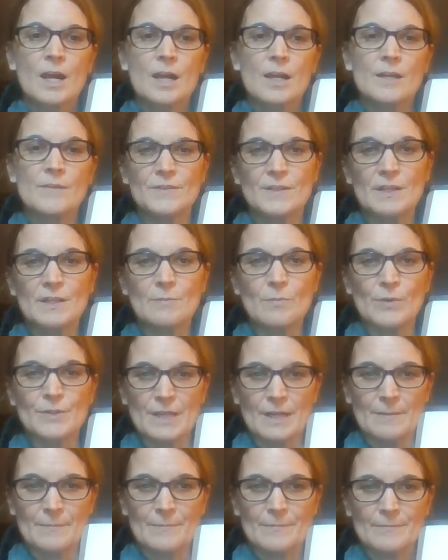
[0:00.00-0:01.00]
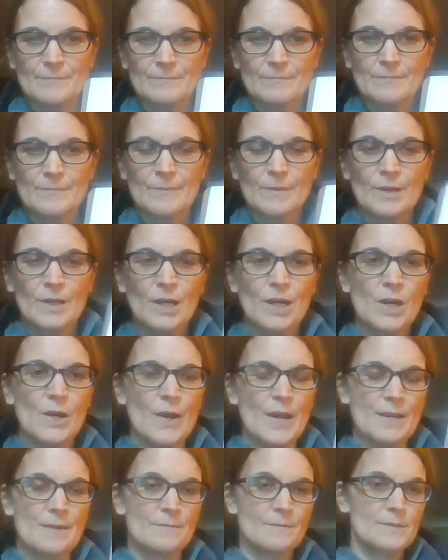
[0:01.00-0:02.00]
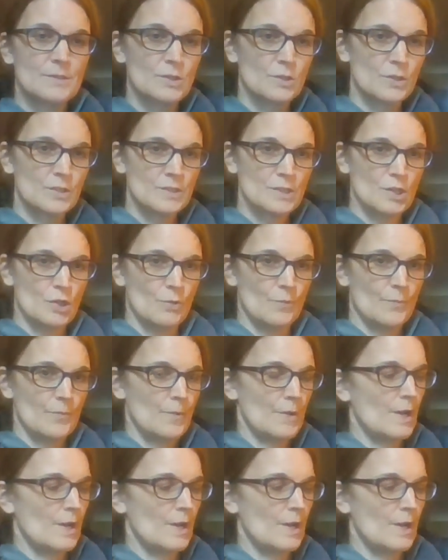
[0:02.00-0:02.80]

If you need more time. All right, so let's go.